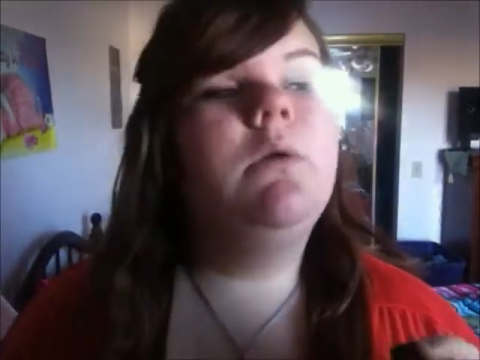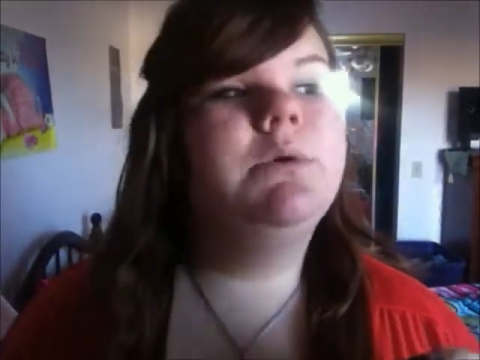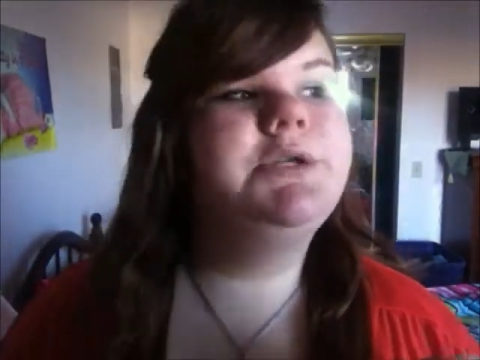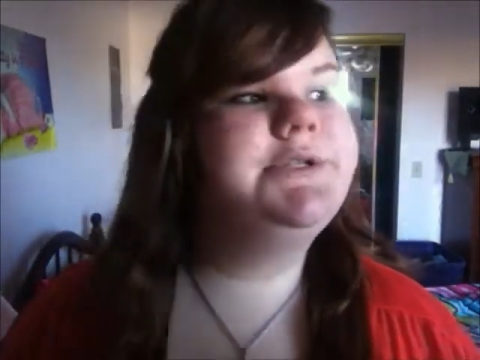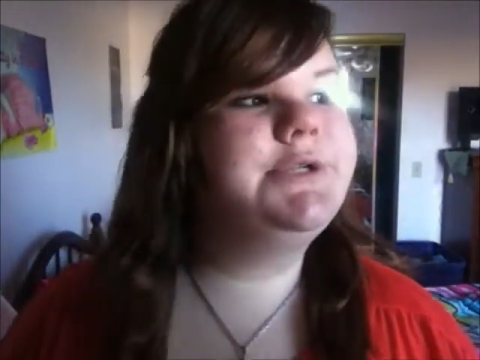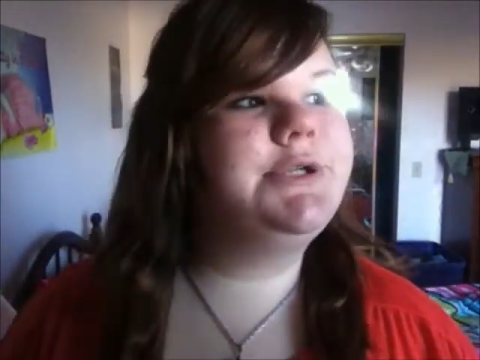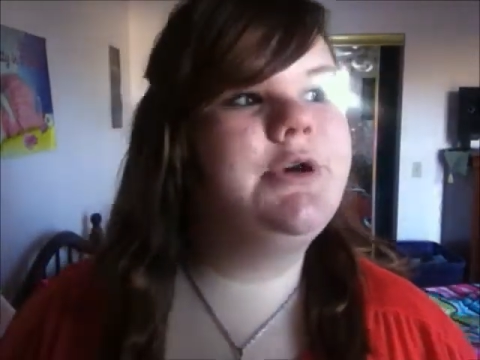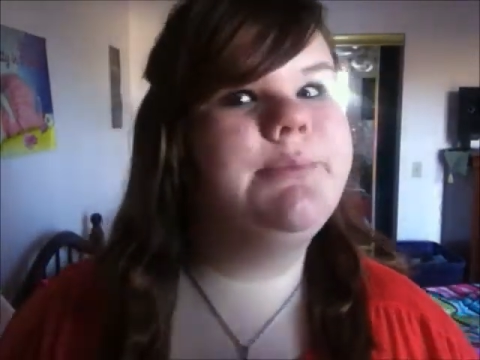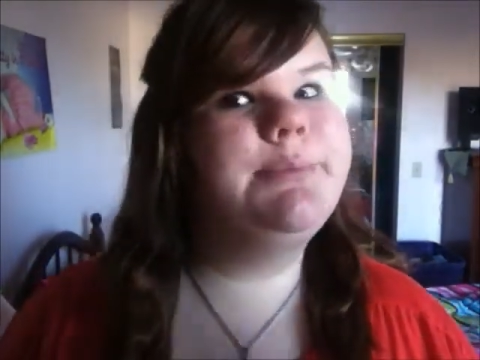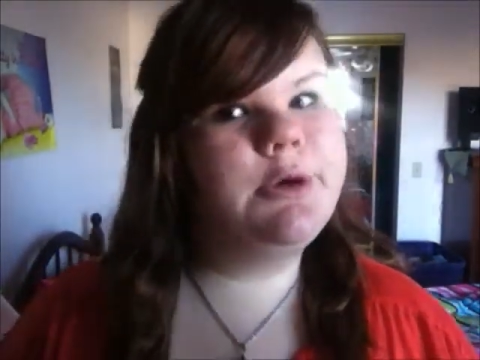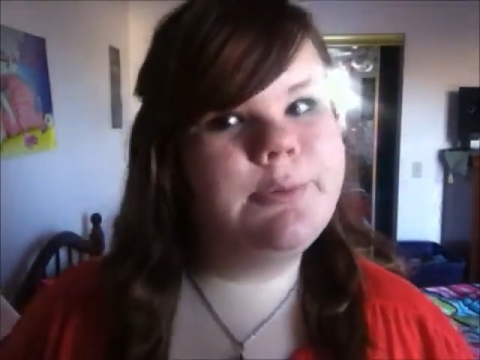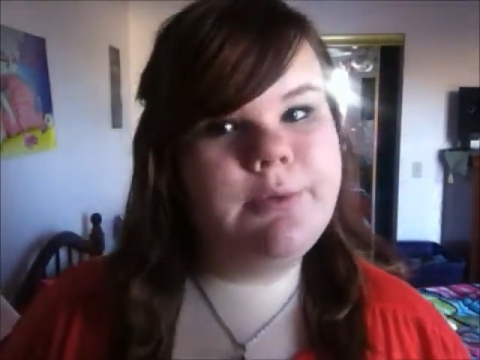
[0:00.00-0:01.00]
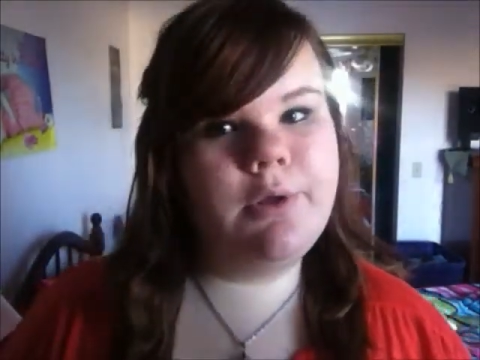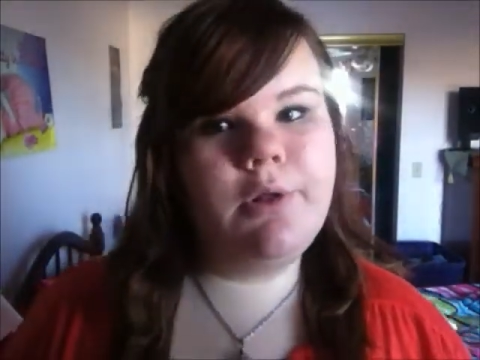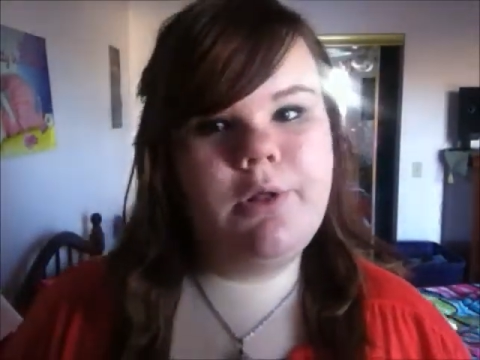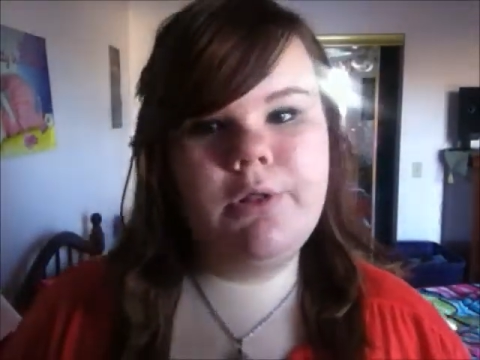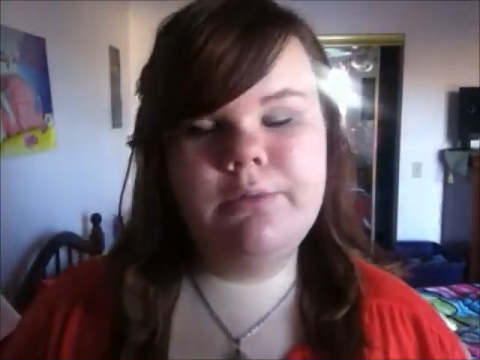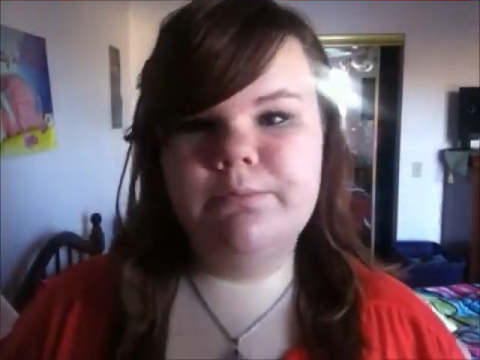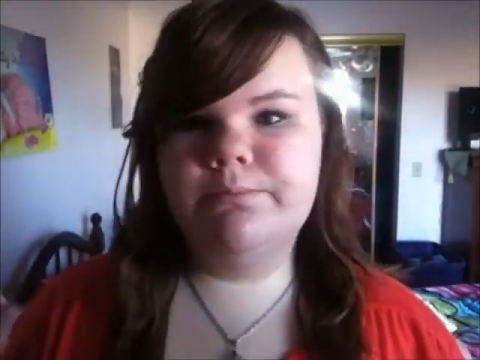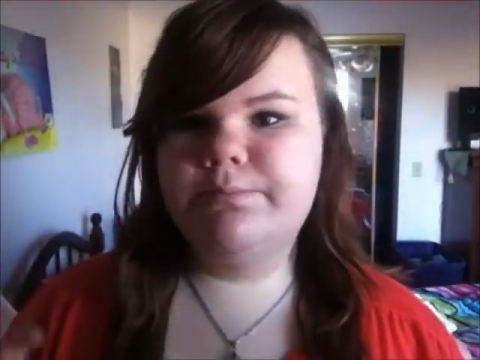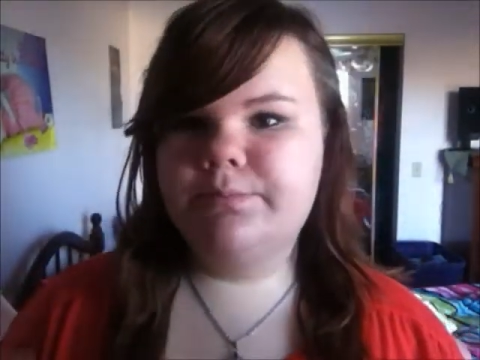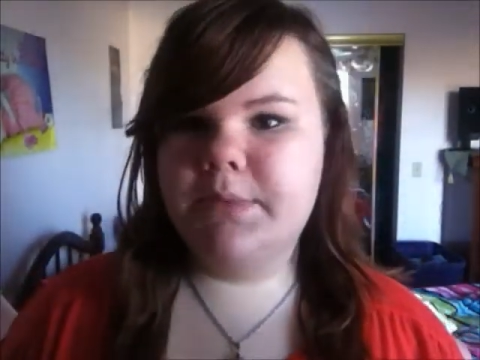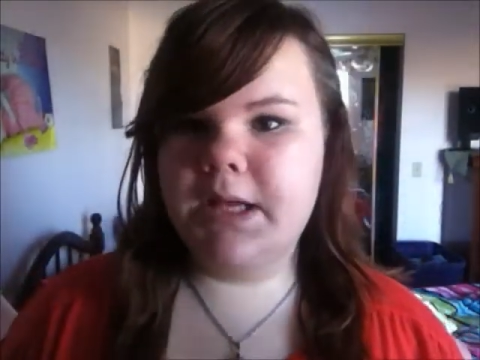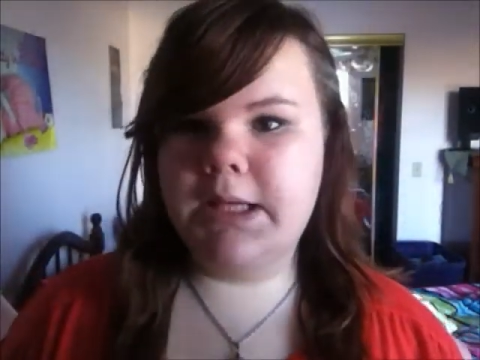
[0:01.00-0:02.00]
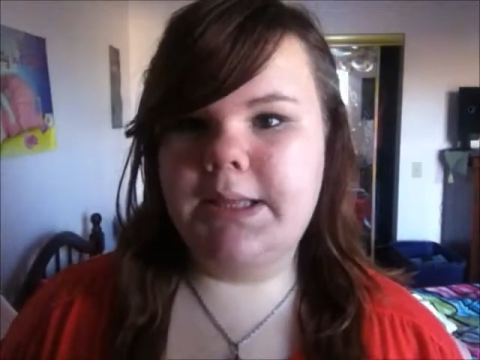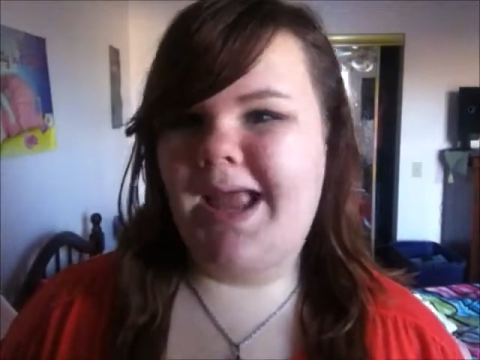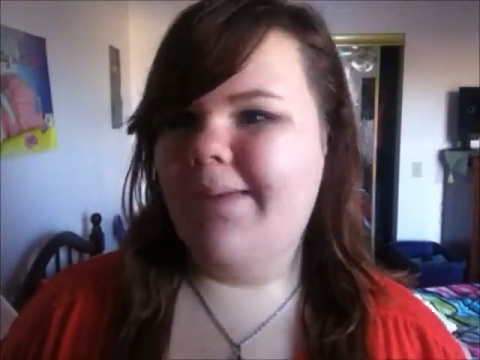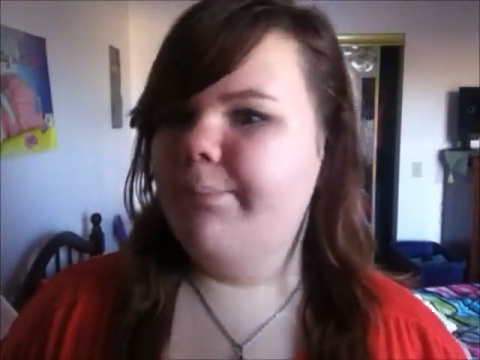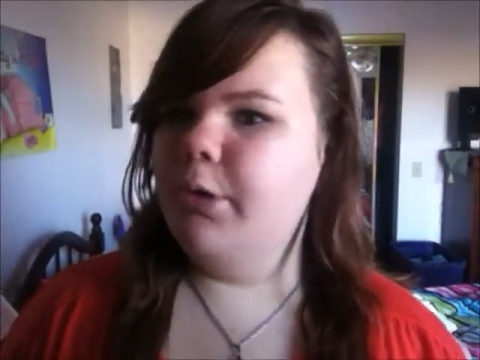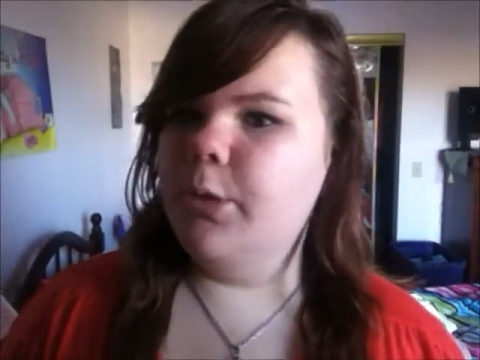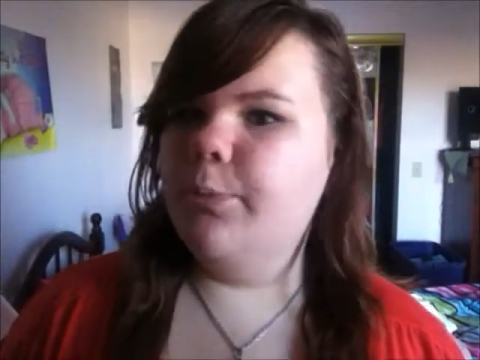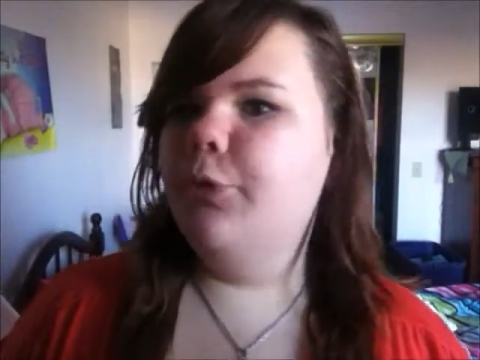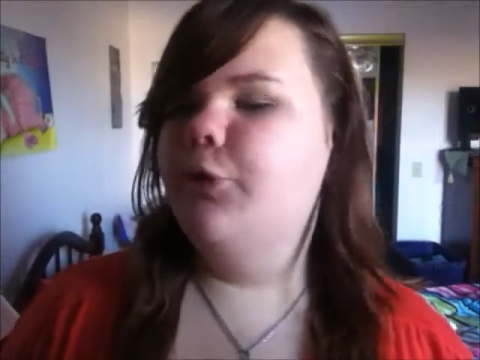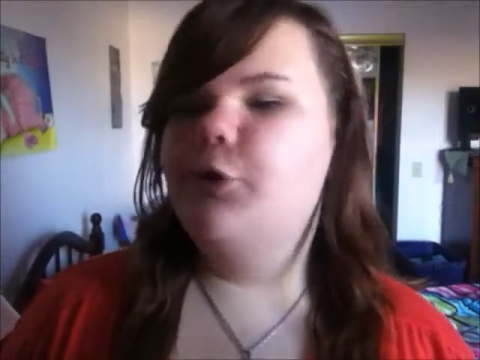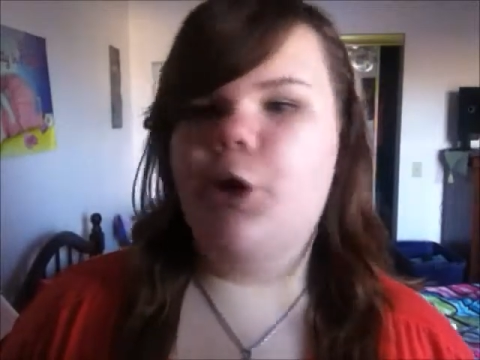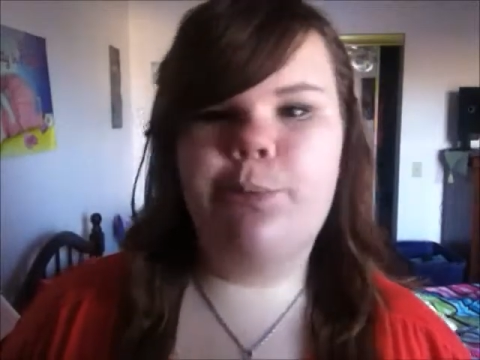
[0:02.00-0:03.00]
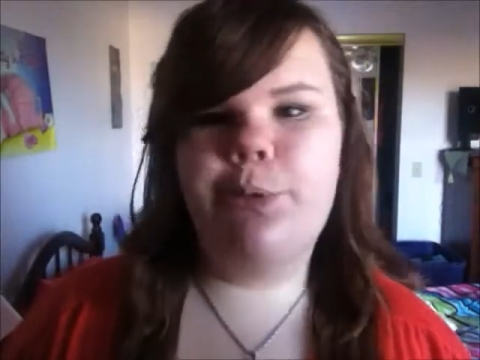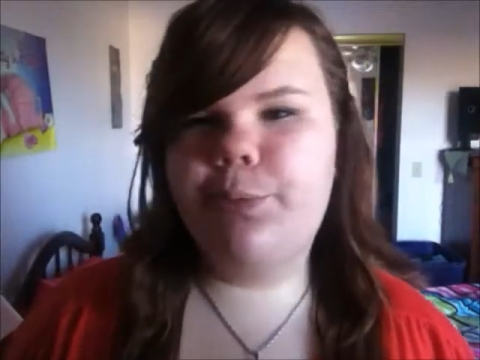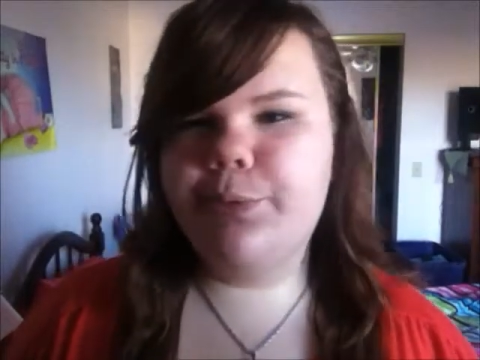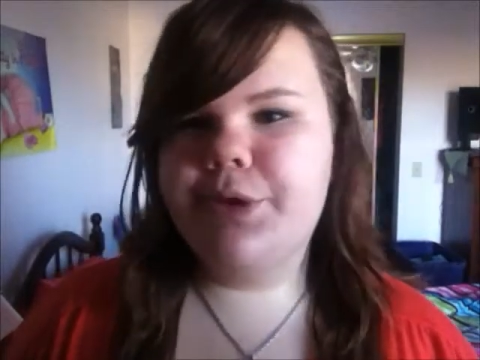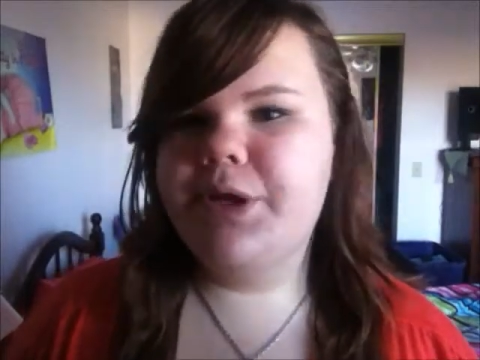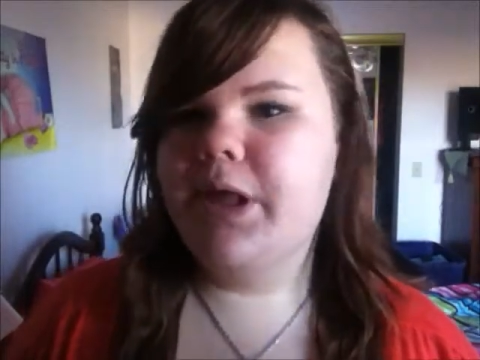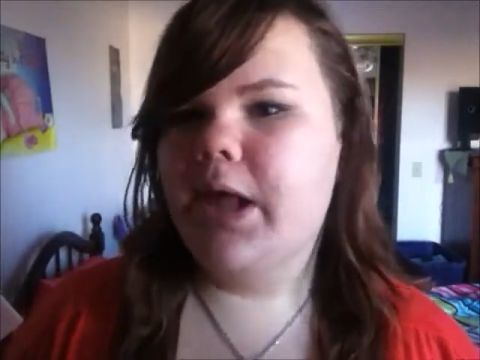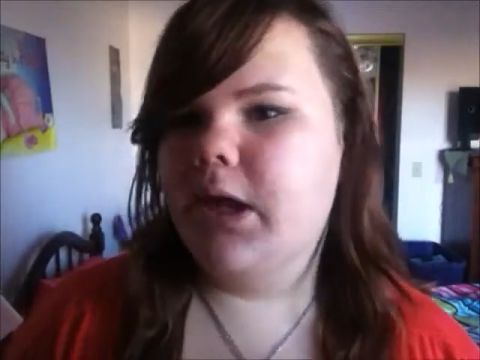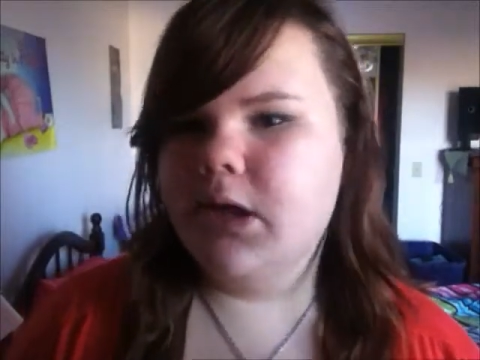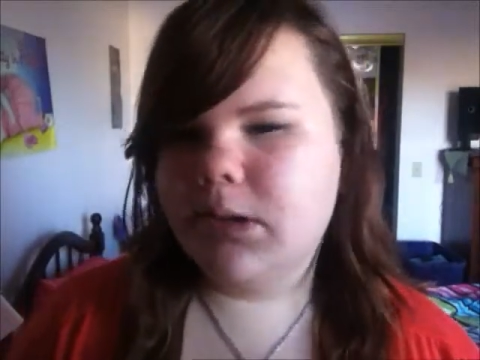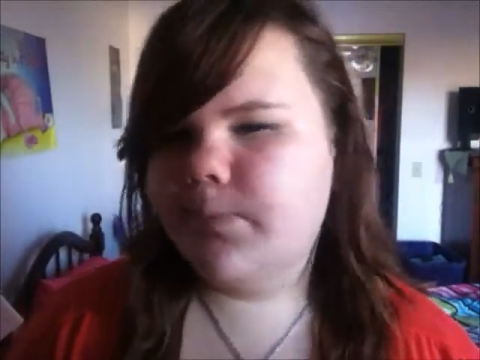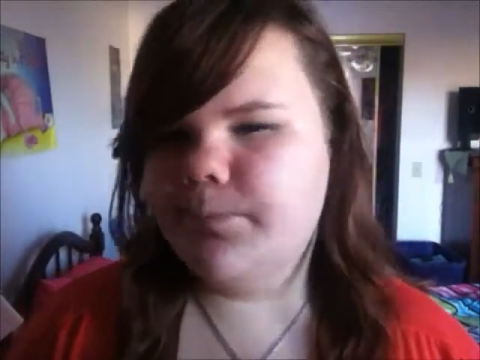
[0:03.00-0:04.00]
which is a dark purple, like a light purple, dark purpley, like